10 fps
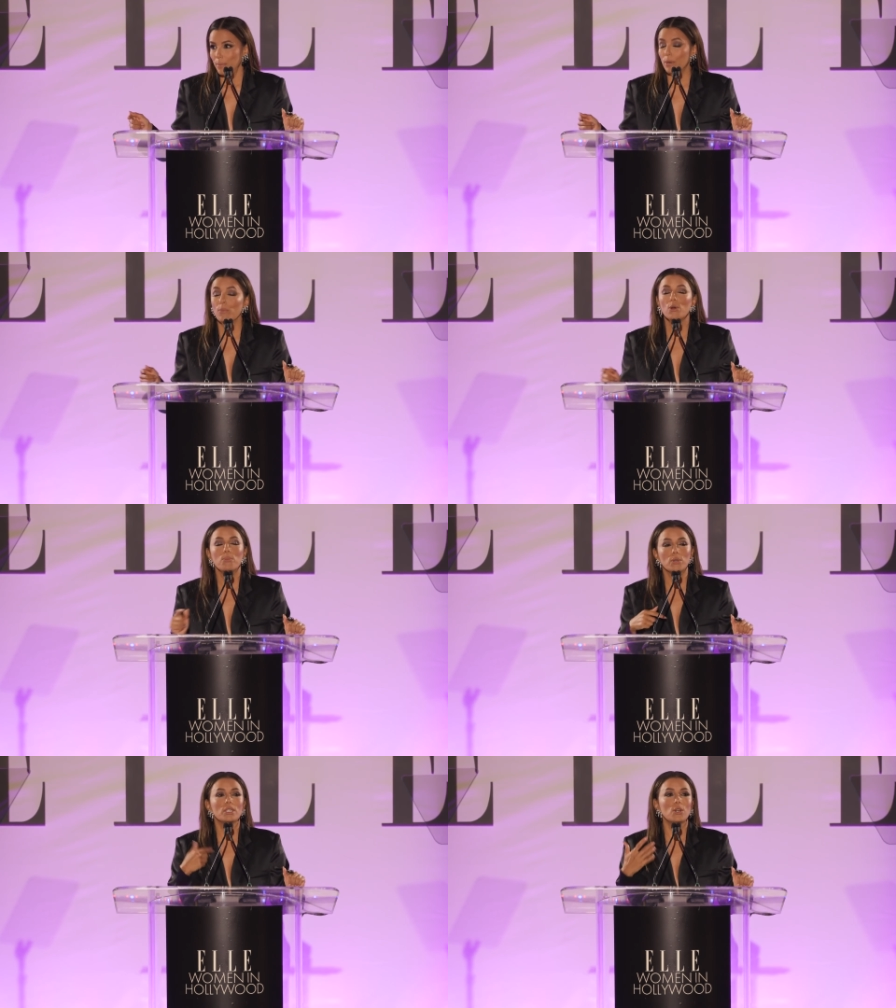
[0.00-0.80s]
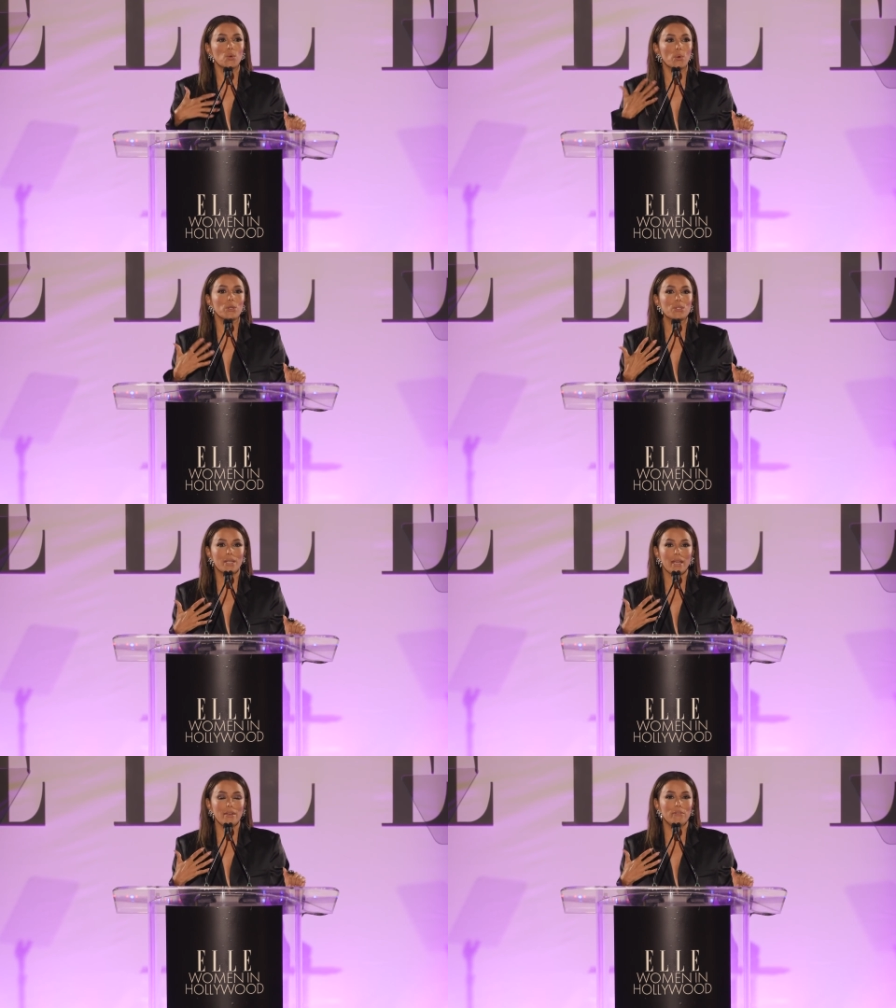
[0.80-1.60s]
But more importantly, her words
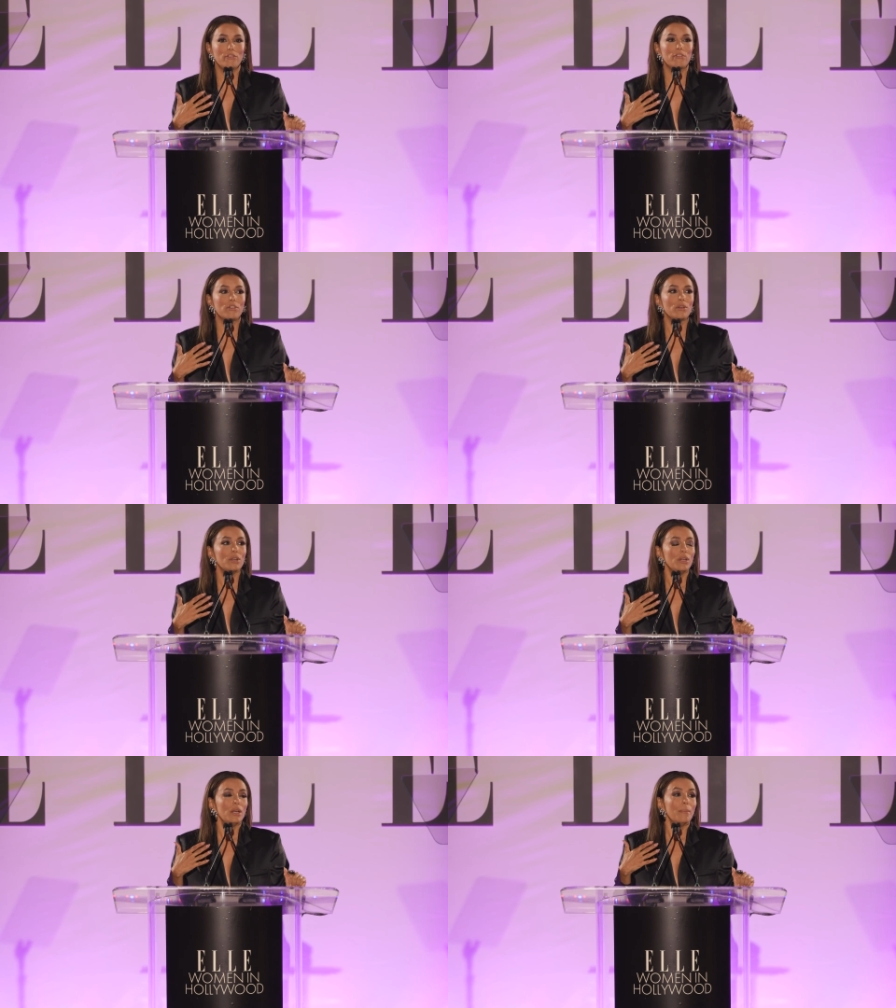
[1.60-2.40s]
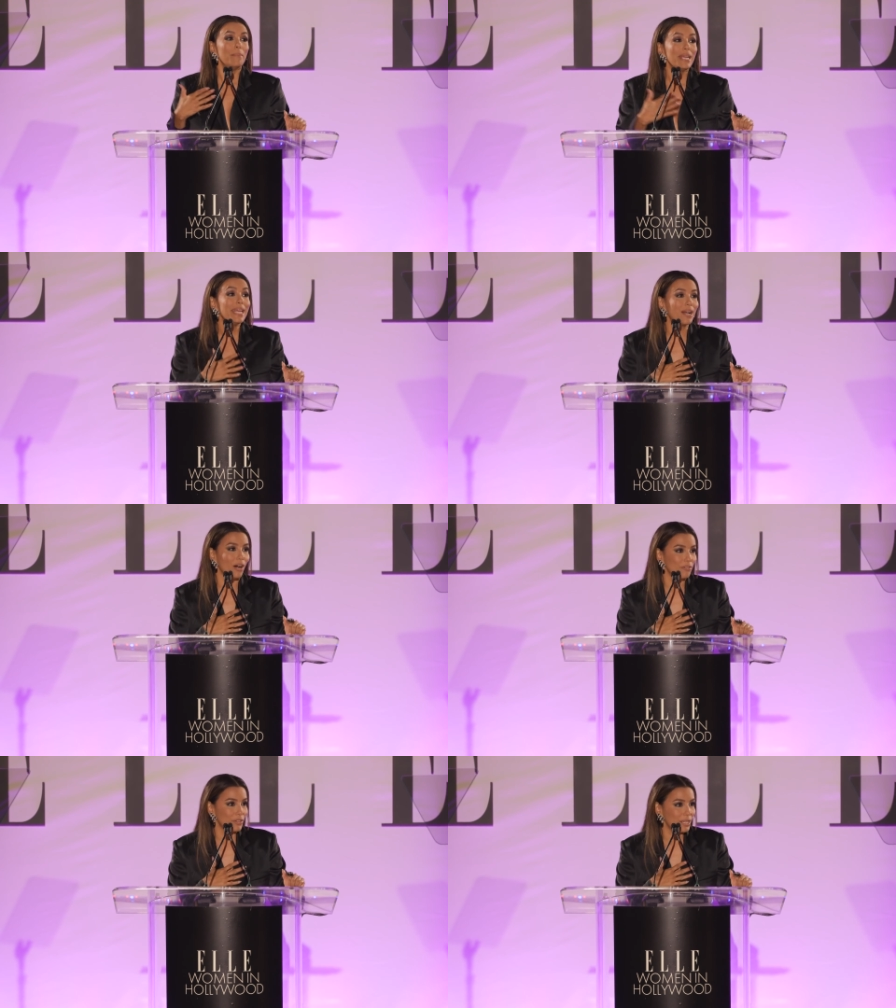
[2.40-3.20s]
gave me
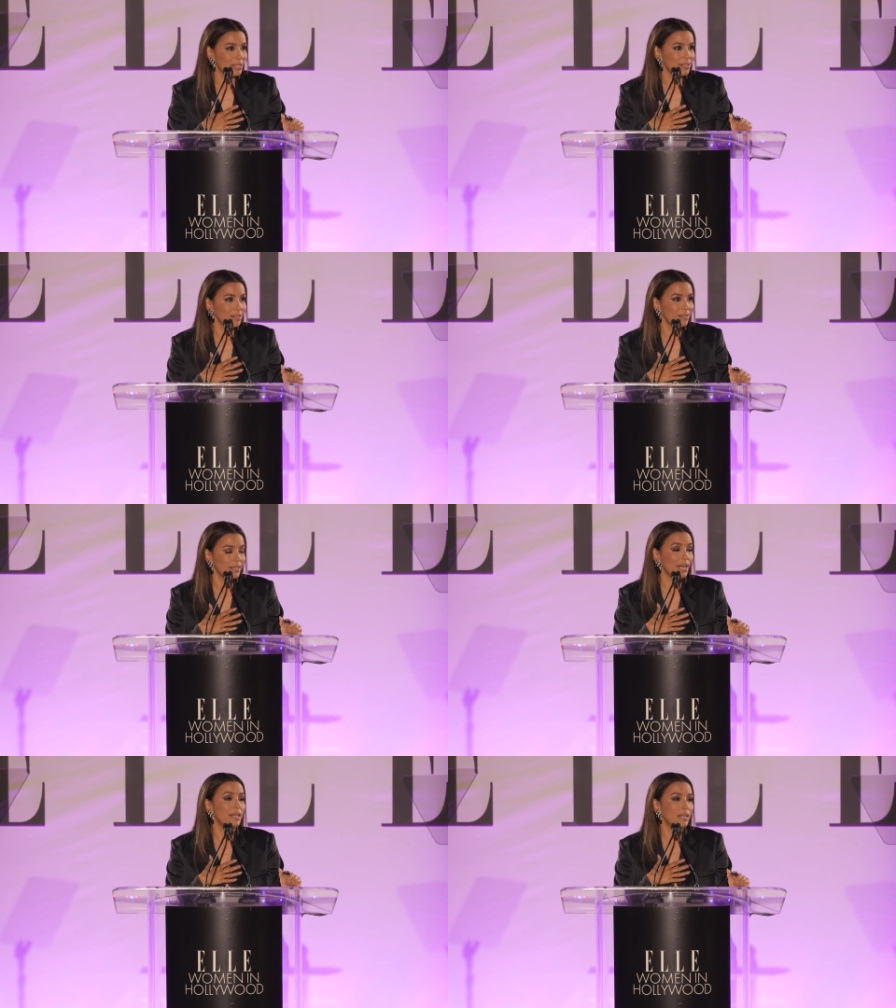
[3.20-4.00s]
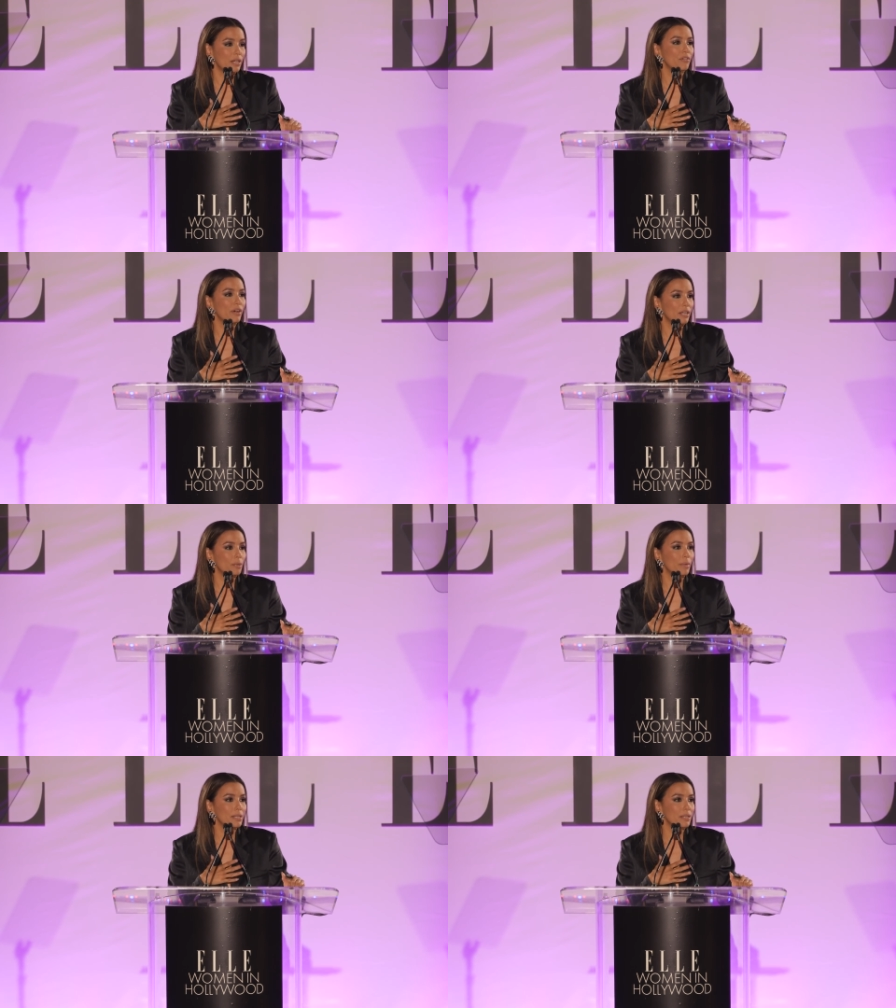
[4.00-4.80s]
confidence that I needed to find
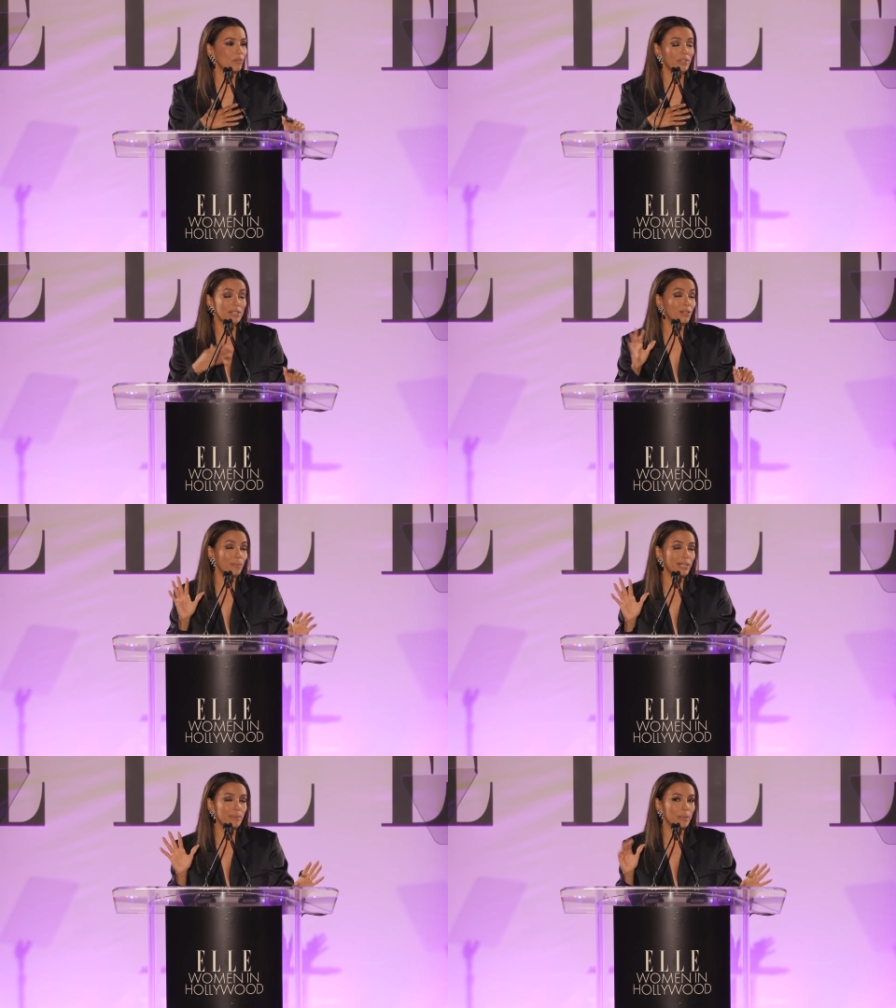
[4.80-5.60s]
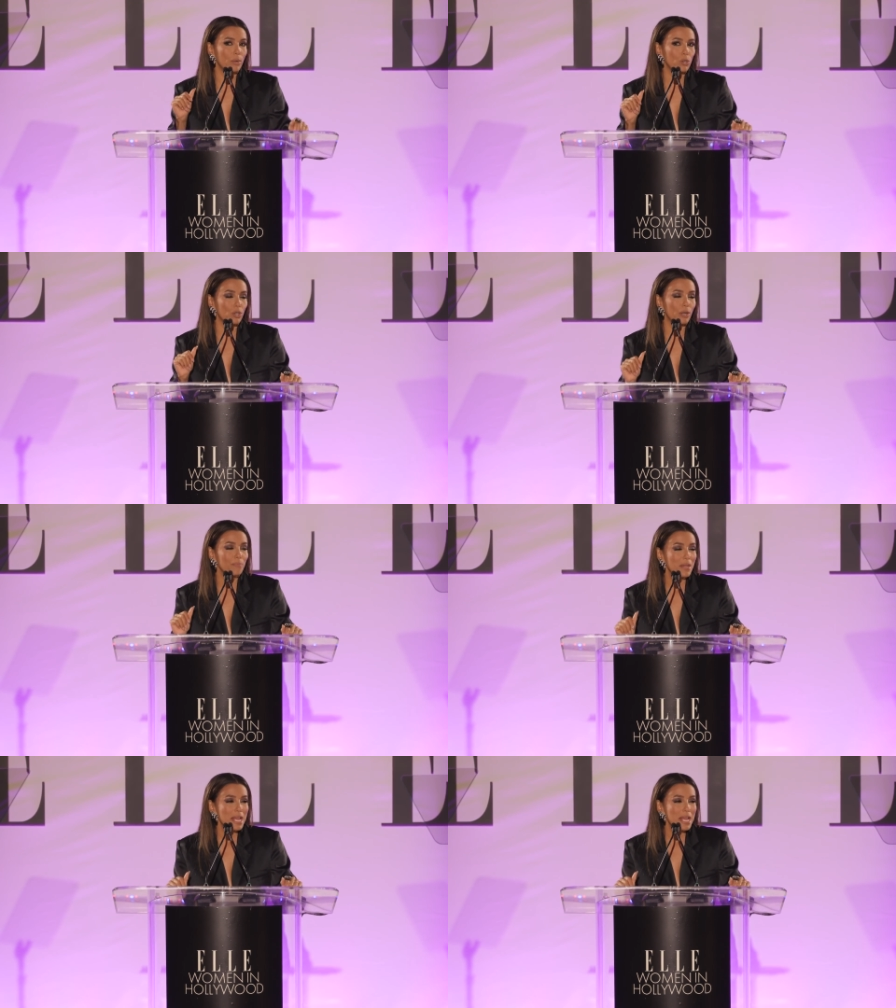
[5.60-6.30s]
in myself. It still makes me emotional.